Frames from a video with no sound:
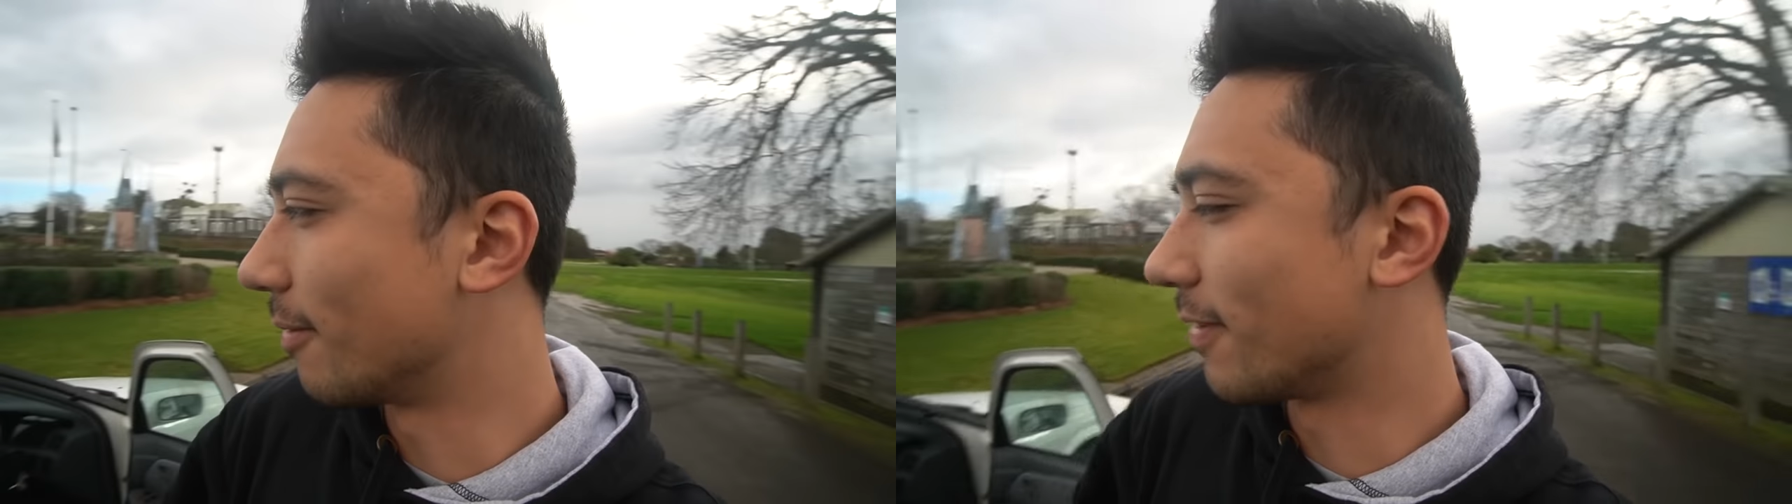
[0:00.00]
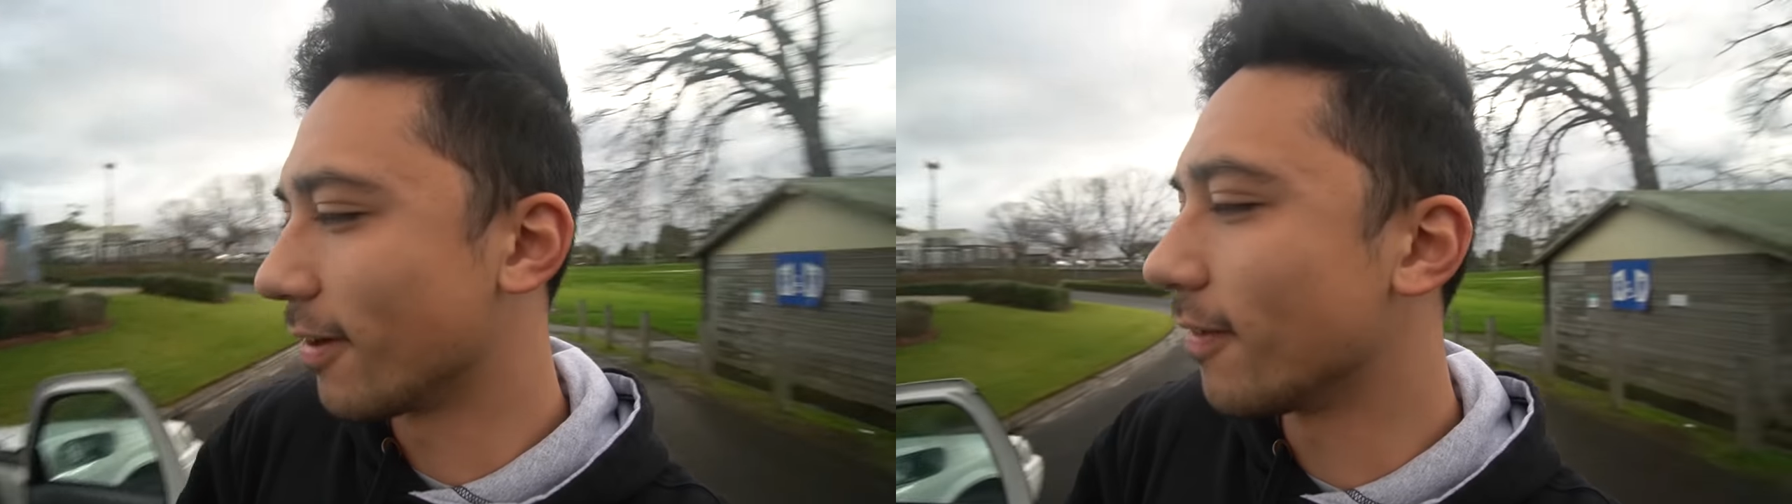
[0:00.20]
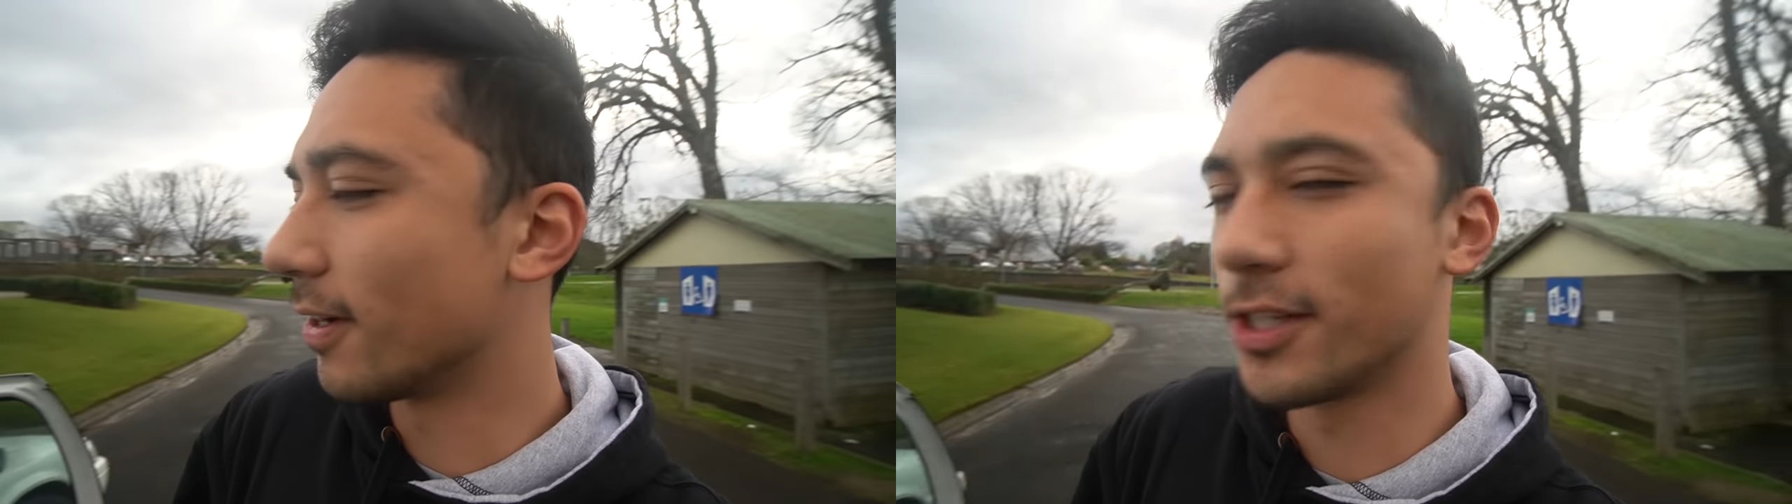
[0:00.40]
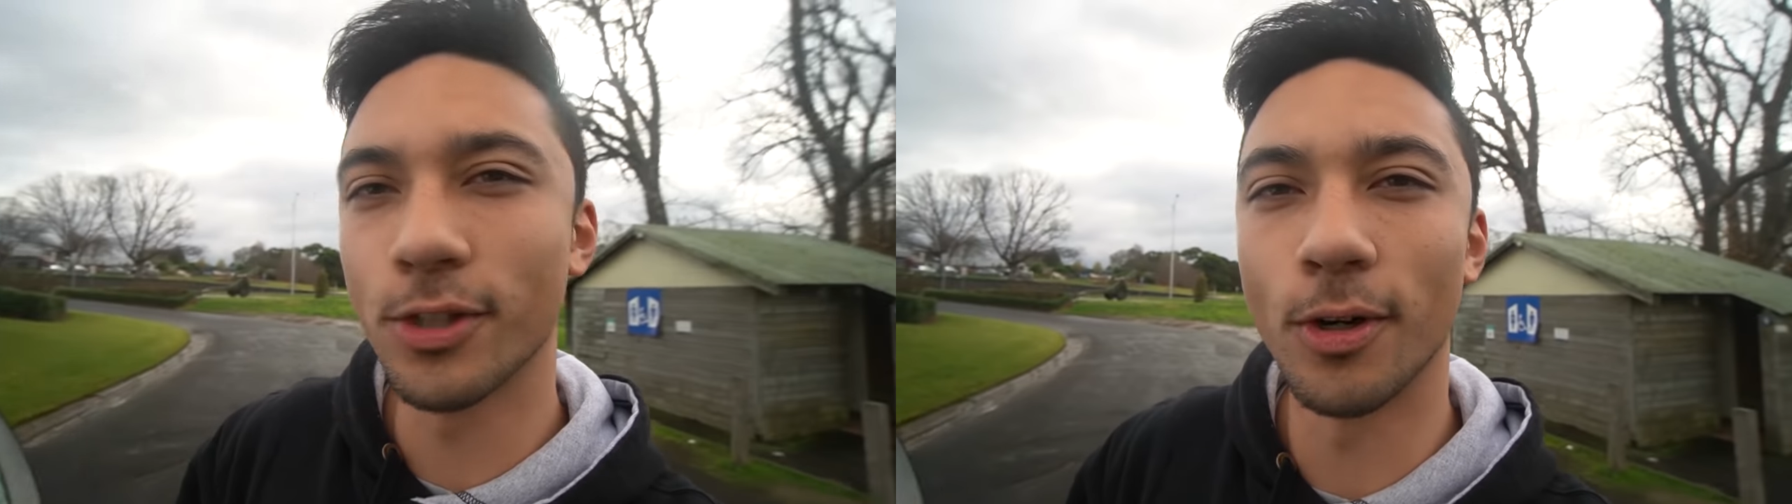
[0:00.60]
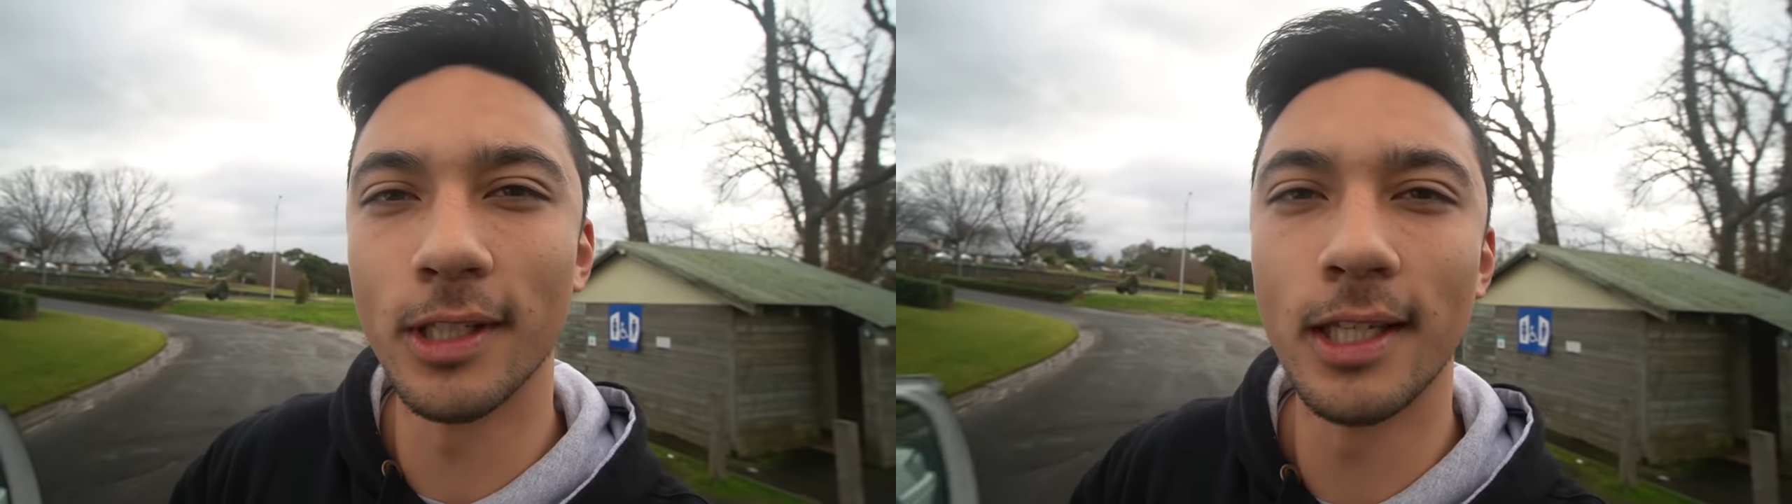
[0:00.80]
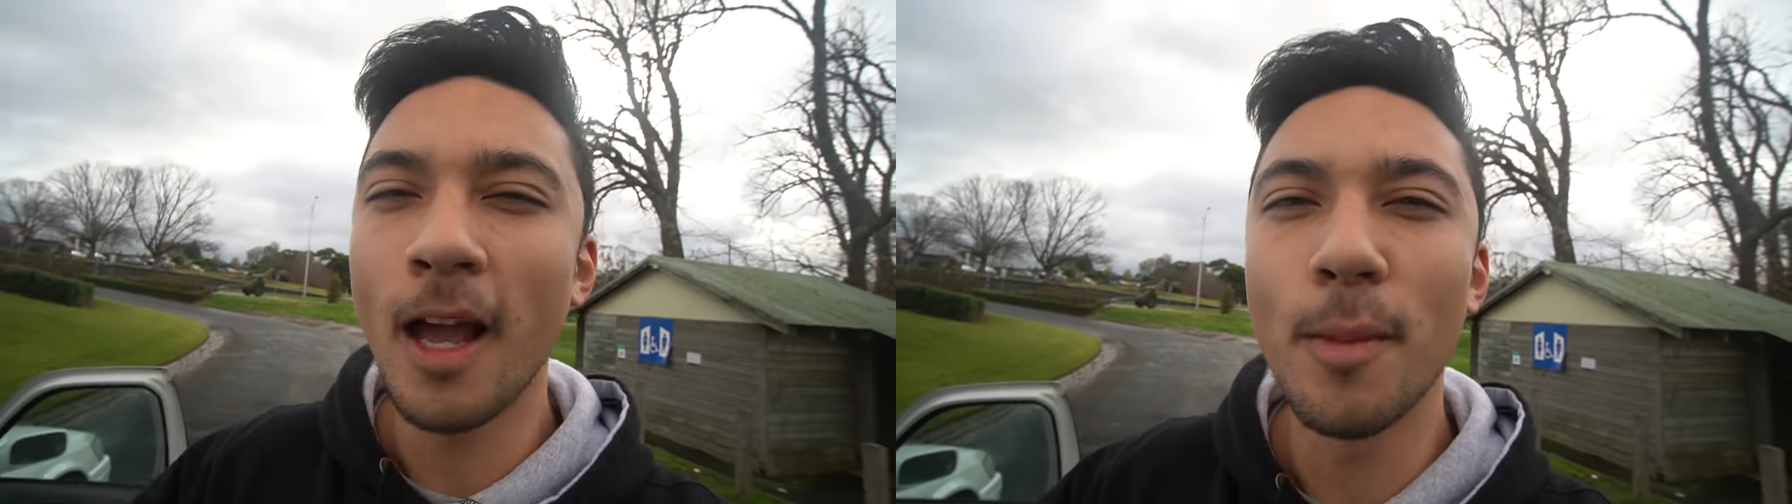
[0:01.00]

very, very shortly.